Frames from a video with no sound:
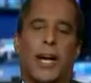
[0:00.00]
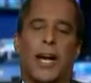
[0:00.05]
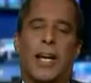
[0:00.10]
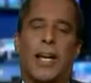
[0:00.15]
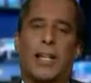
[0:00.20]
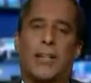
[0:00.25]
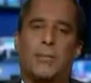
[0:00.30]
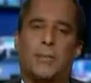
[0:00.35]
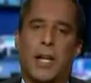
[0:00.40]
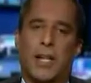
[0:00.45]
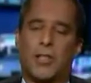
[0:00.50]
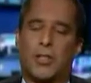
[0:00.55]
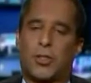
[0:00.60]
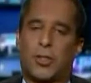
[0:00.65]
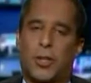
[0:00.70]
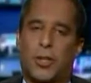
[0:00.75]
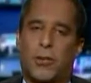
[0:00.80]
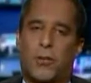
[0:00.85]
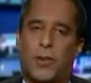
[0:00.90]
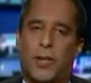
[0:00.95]
I'm not
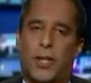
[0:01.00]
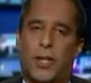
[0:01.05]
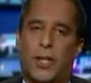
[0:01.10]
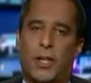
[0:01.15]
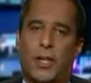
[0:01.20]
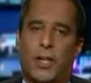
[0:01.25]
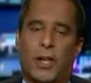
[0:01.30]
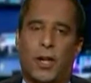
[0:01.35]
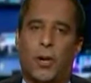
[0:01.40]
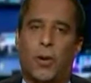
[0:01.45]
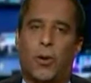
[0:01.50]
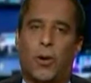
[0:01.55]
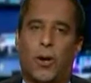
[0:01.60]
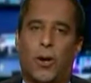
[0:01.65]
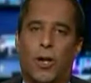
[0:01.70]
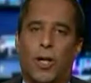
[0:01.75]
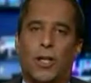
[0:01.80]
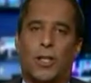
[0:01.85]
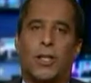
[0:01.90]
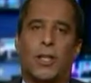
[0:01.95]
sure if he can go
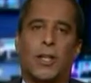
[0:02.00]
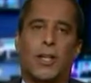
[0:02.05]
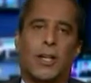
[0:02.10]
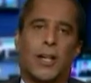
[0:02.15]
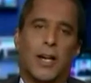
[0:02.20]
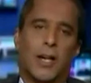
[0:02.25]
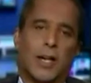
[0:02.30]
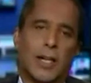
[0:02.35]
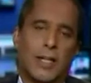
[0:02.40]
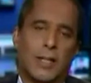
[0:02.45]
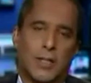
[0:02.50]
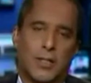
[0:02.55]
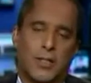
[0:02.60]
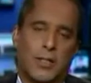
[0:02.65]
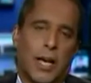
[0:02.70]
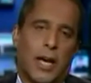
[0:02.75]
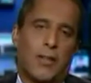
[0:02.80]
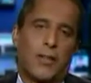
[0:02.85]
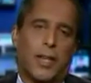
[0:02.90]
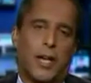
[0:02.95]
on into
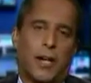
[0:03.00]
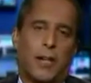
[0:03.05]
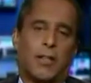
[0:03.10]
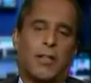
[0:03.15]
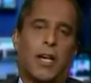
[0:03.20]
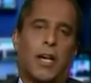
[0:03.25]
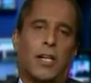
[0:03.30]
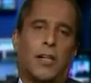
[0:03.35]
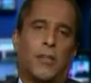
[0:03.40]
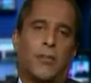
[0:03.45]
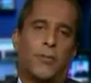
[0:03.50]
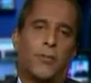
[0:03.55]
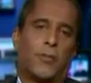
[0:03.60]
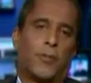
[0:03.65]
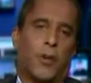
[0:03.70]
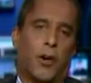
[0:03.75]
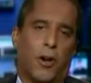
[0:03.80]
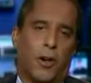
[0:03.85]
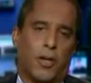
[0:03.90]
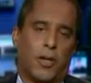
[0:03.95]
South Carolina and
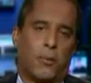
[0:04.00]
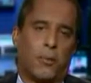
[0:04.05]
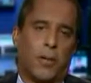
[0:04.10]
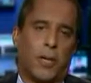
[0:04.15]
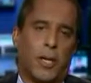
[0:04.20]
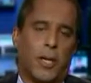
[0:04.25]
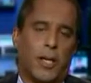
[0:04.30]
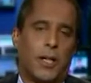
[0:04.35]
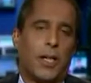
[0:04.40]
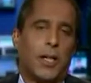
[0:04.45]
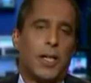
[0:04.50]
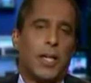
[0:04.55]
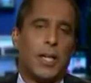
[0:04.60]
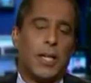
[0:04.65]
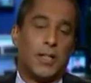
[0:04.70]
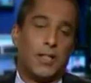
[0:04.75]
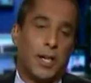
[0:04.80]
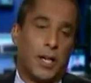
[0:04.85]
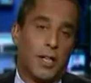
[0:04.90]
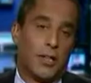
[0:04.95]
Florida and beyond.
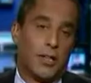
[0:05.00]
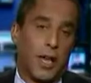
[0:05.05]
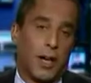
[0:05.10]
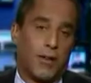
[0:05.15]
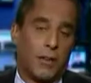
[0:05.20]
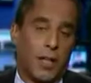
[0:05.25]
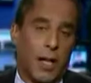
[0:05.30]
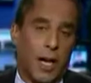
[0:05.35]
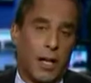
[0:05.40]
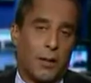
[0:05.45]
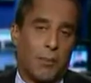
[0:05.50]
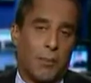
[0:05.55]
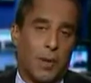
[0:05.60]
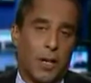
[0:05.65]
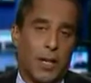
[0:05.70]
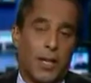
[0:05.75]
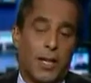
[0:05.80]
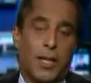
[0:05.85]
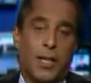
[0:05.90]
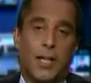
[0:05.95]
He does have a lot of
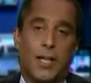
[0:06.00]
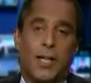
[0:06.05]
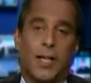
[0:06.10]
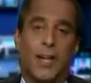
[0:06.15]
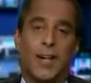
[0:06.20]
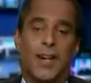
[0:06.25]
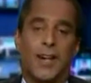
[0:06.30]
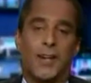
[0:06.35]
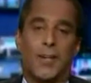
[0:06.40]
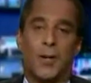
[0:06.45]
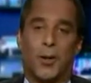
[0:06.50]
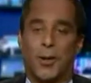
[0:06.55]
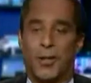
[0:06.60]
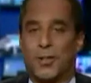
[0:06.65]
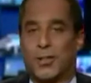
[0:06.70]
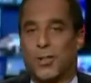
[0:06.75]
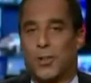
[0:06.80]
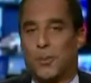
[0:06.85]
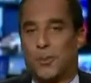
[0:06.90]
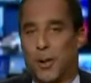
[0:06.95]
money. Going
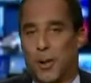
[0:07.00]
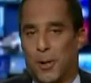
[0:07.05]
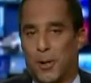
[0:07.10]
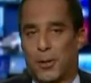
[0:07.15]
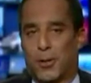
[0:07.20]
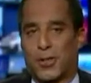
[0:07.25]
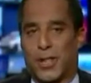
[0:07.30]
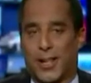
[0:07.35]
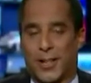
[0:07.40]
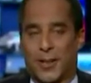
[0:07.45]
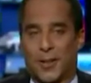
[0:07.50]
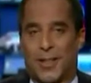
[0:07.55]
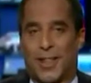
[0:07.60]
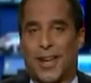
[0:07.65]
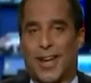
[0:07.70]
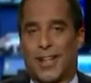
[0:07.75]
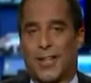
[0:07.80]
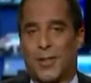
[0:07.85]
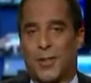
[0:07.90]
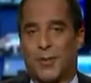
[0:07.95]
to the motorcycle
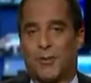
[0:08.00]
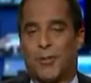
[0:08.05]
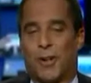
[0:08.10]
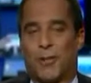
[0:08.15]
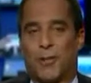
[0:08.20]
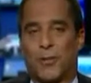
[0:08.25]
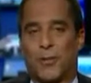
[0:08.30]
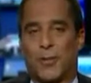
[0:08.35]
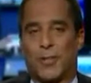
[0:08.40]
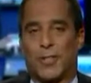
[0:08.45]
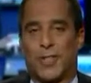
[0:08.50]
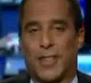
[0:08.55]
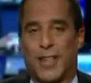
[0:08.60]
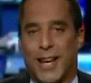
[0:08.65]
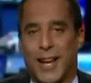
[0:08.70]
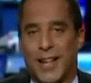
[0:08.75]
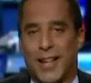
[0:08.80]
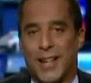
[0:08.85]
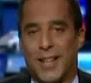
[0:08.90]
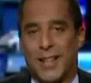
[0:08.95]
ad in your reference to
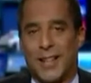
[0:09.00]
that,